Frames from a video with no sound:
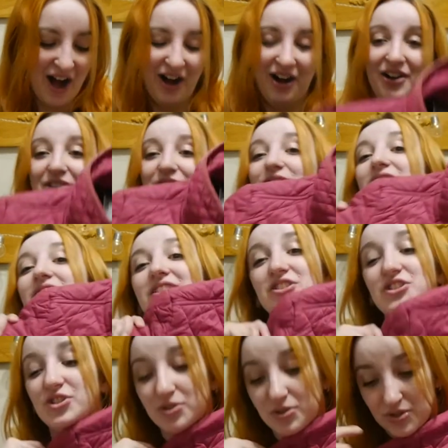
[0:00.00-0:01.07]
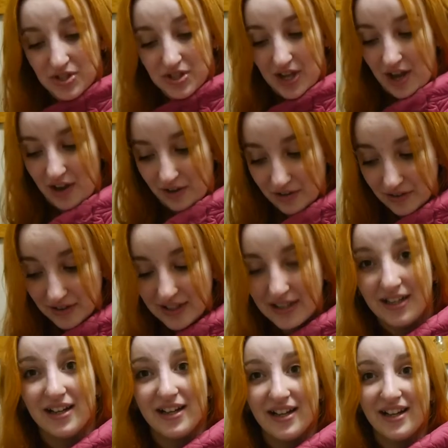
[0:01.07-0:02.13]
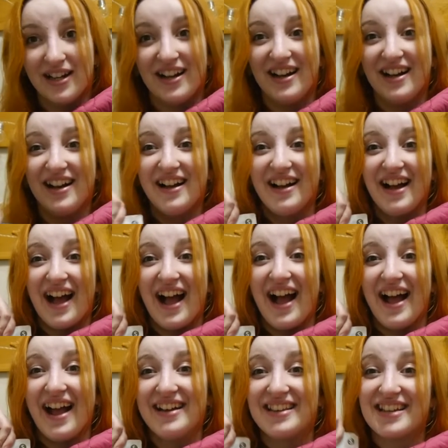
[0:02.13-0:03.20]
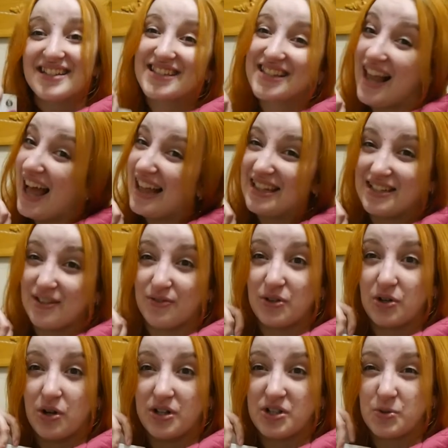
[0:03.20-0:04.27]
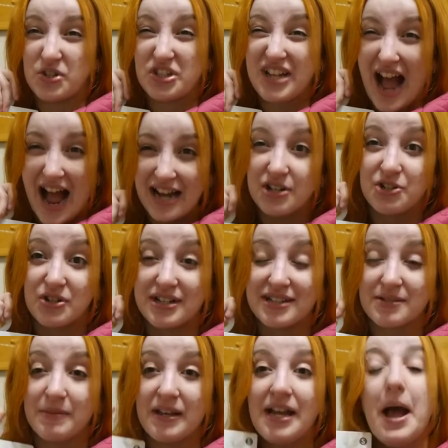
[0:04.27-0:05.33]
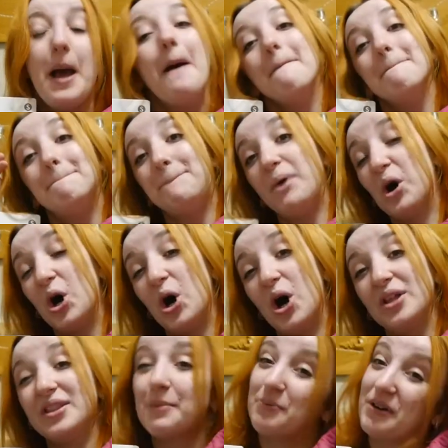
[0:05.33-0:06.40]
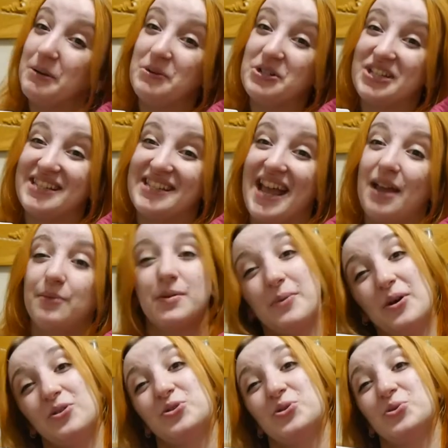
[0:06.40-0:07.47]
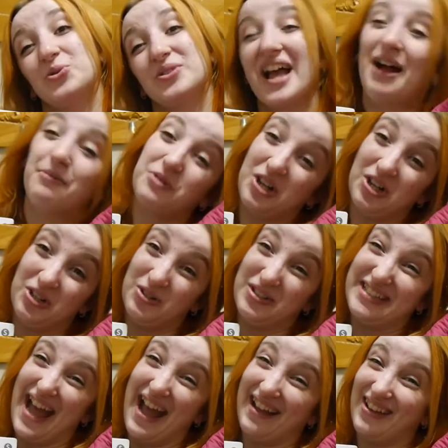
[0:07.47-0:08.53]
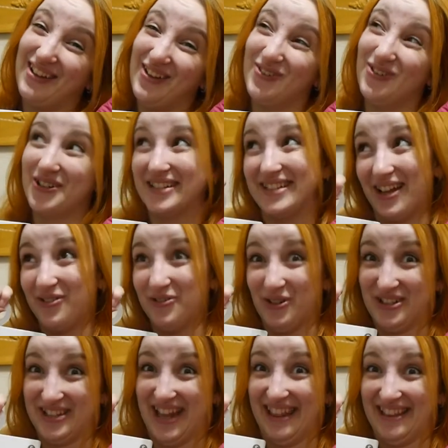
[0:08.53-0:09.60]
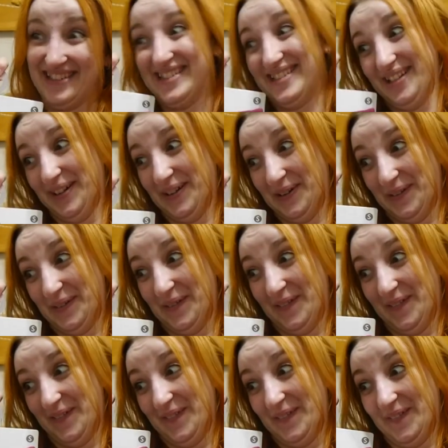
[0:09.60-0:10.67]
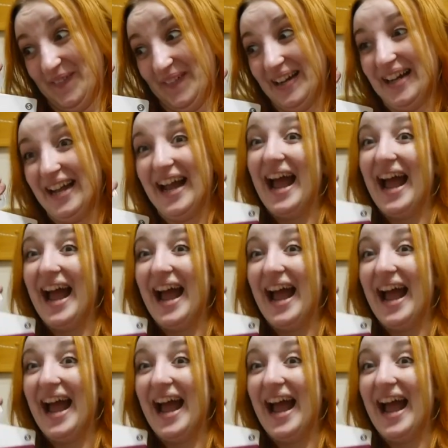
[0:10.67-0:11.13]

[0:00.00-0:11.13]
of the Jules coat. And they're slightly different colours, which kind of triggers me, but they're pretty much the same. They're both Jules and we're going to look dead cute walking down the road together. So